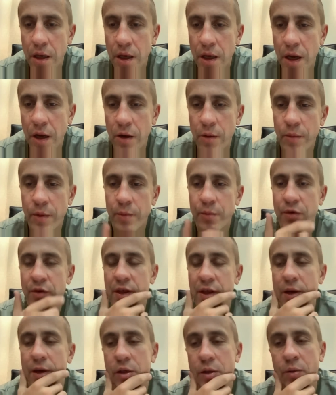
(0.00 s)
I hope the
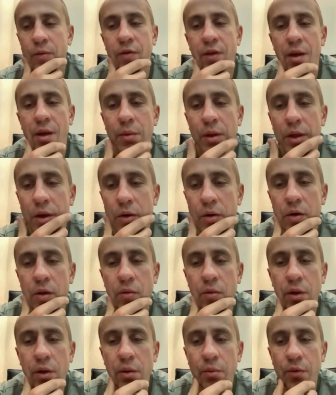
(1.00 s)
perception of stable
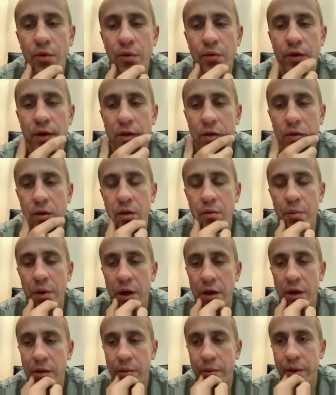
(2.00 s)
coins will improve as soon as
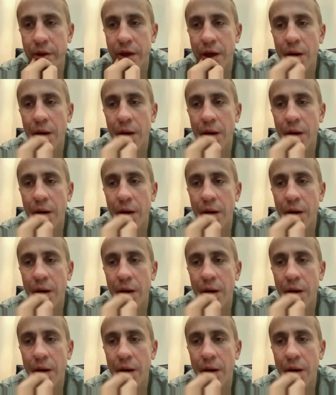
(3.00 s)
possible.